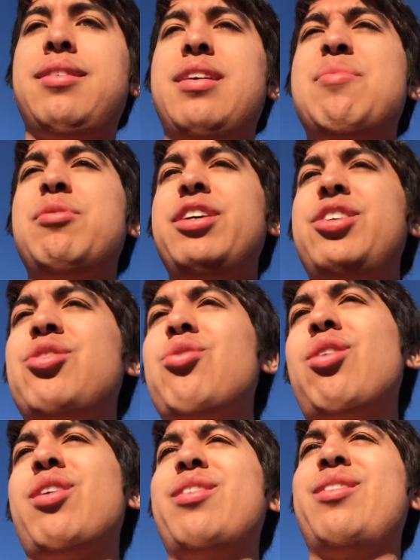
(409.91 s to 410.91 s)
Immolation
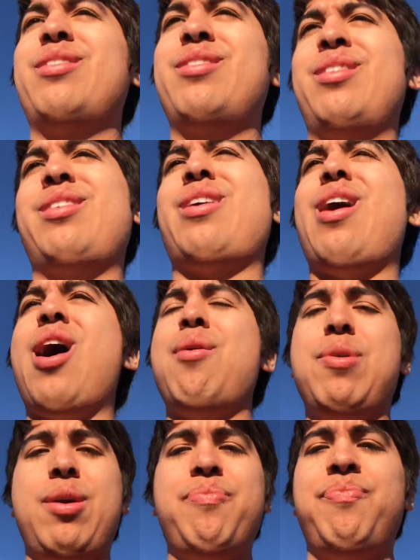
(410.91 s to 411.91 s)
Aura,
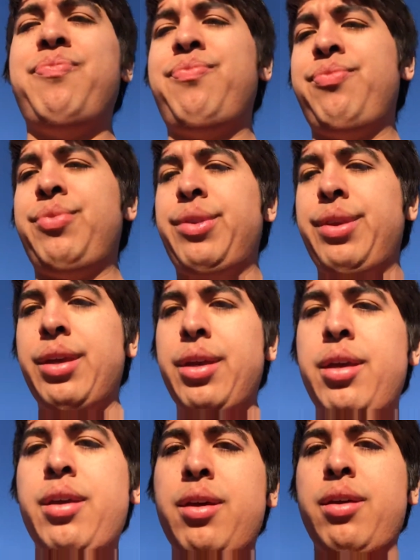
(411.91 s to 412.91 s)
I-Beam.
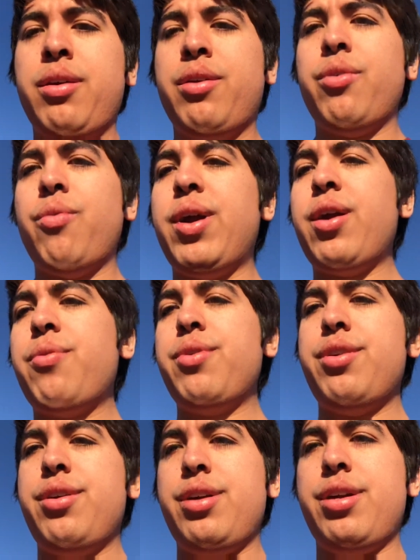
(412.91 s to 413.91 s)
Where
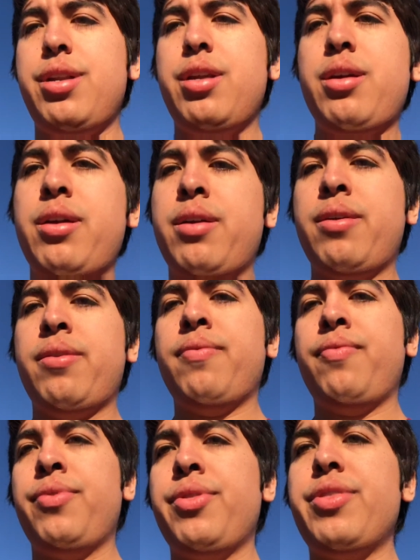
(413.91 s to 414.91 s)
would
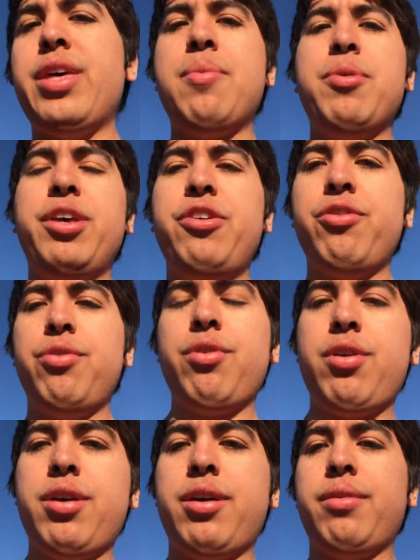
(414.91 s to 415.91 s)
the Immolation
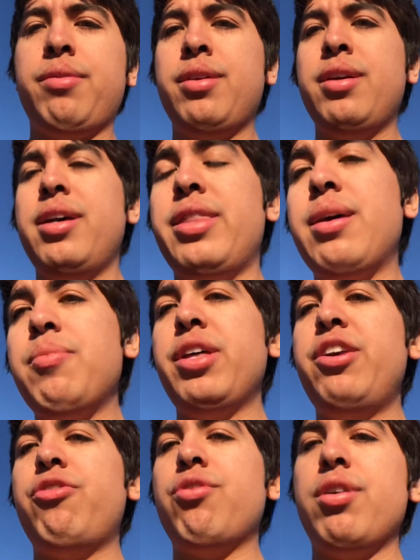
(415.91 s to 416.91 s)
Aura... The
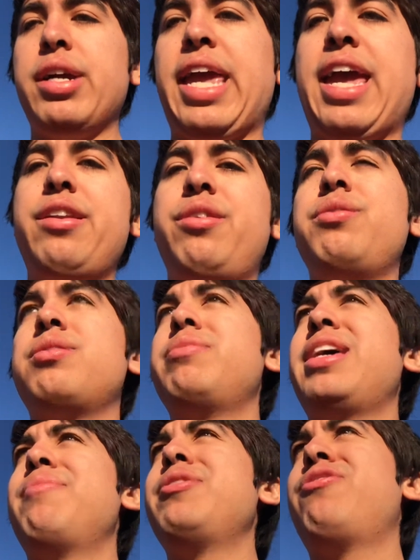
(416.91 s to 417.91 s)
Immolation Aura can do some
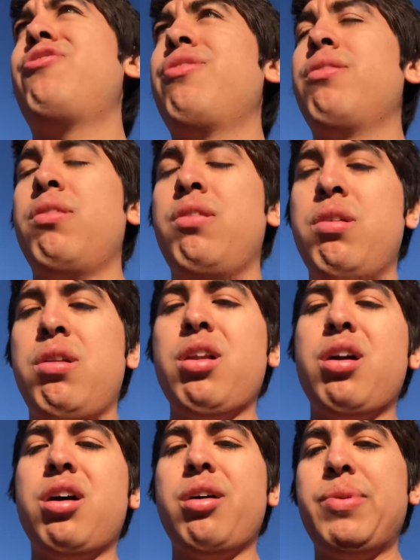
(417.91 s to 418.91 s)
damage.
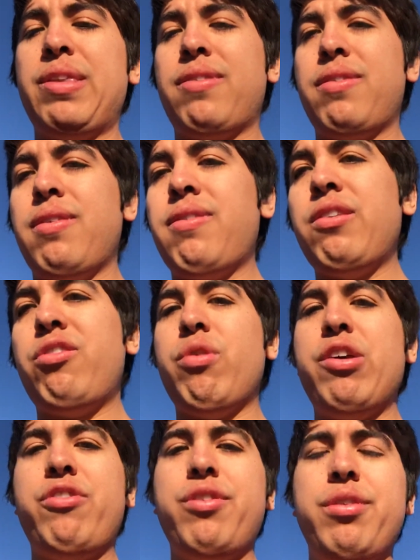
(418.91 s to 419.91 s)
It's
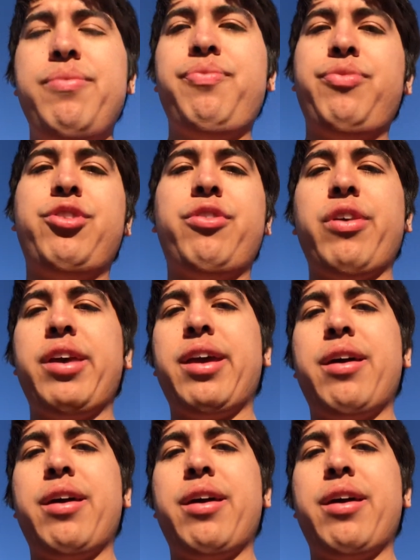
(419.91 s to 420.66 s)
situational, just like